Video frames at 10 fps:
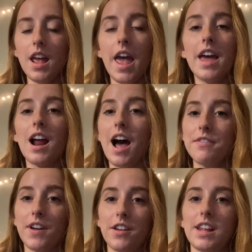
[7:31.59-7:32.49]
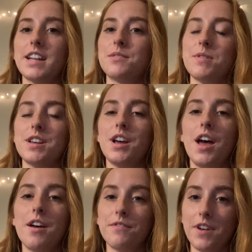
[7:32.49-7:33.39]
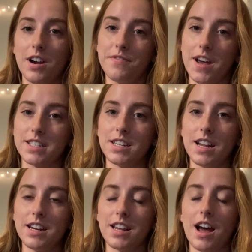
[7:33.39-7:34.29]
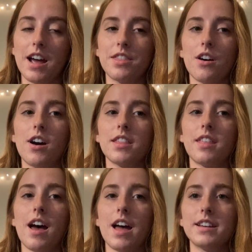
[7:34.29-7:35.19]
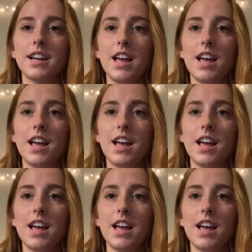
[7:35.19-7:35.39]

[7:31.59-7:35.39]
And I found that to be very fascinating. I thought that